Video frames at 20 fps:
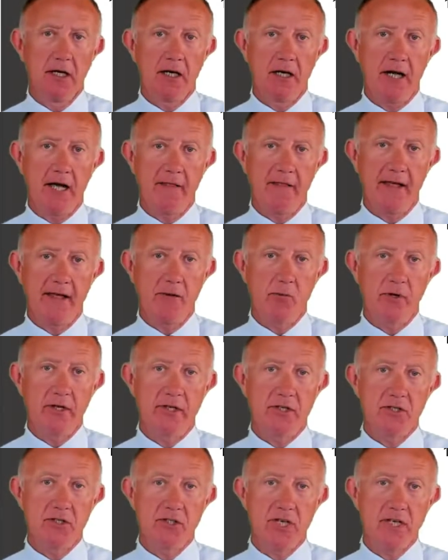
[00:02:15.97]
And then we
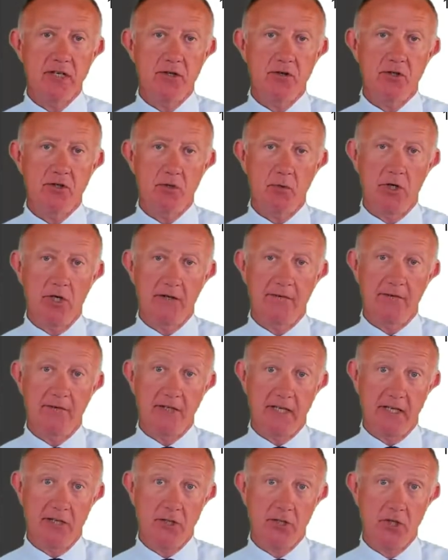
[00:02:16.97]
continue to work for
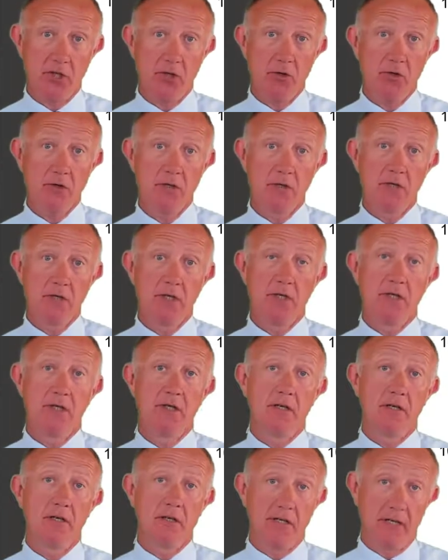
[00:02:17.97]
year two,
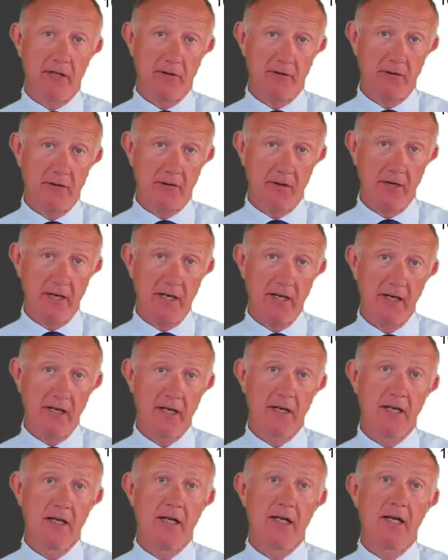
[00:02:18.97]
year three,
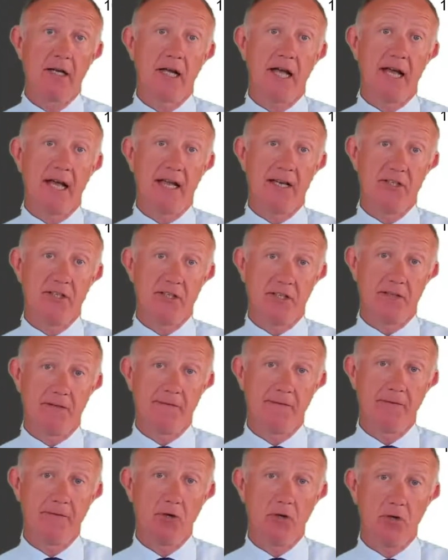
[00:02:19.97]
and year
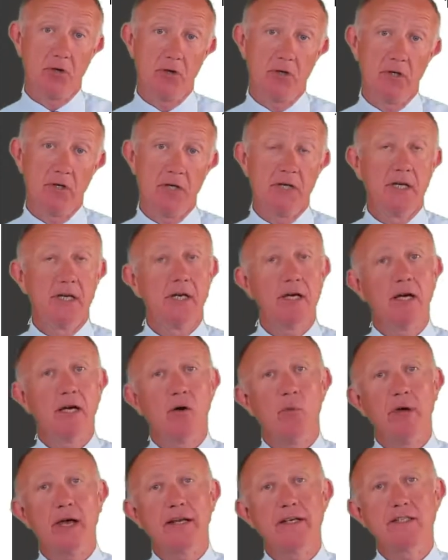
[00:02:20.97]
four, and
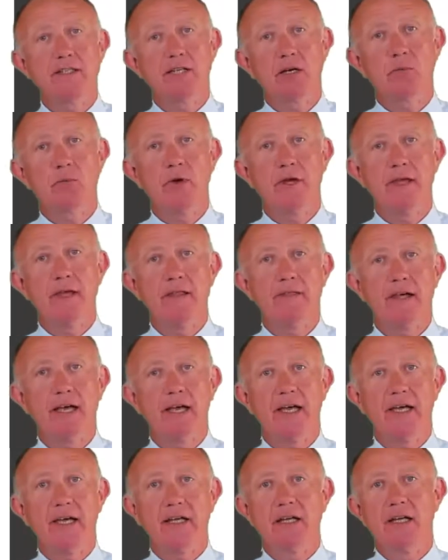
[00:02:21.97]
we end up with
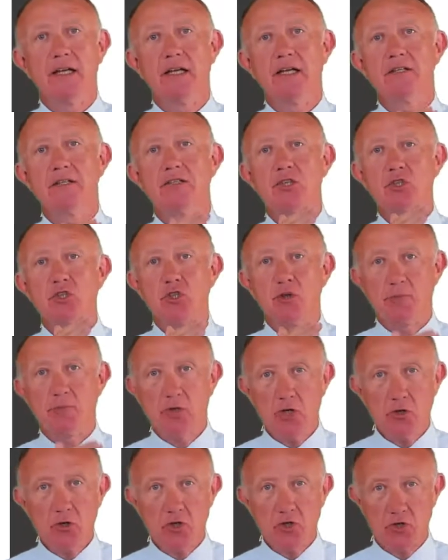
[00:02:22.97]
a
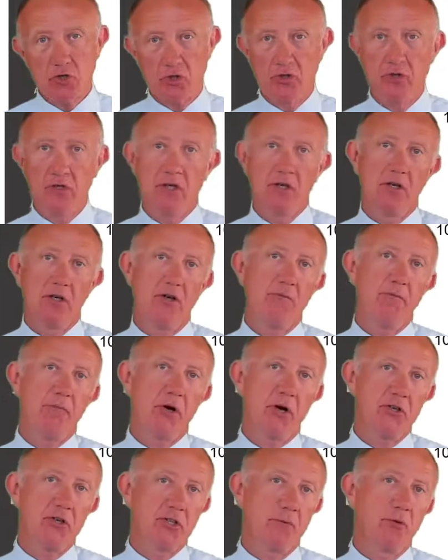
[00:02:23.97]
distribution of
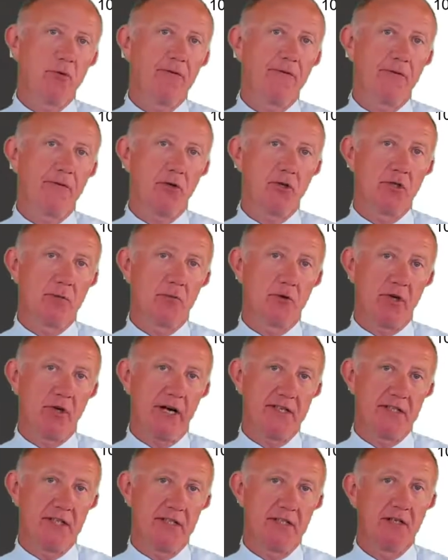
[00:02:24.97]
possible future
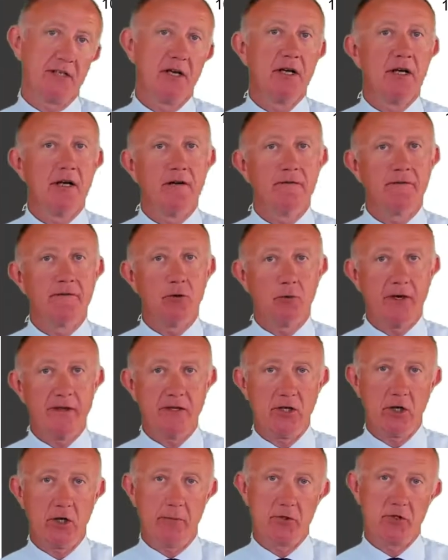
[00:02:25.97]
prices for when
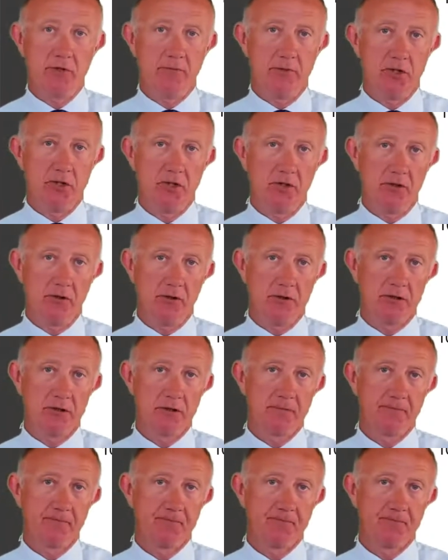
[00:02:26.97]
the option matures.